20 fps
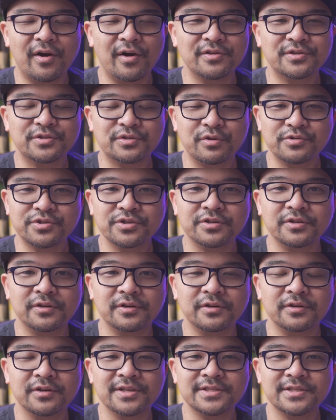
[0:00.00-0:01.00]
social
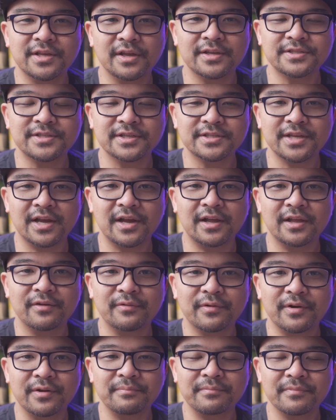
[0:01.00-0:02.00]
is exactly
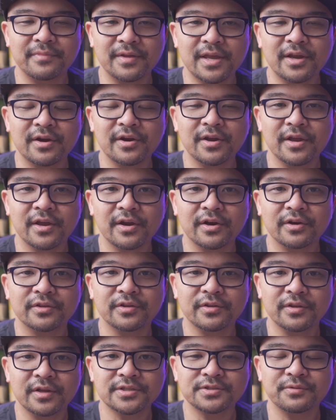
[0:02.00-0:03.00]
what I'm hearing here
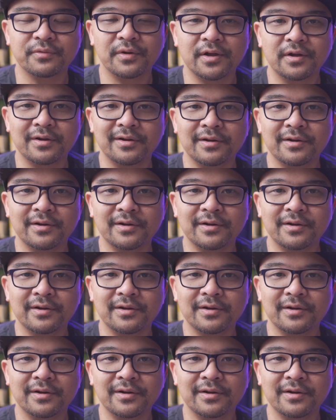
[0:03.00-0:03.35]
as well.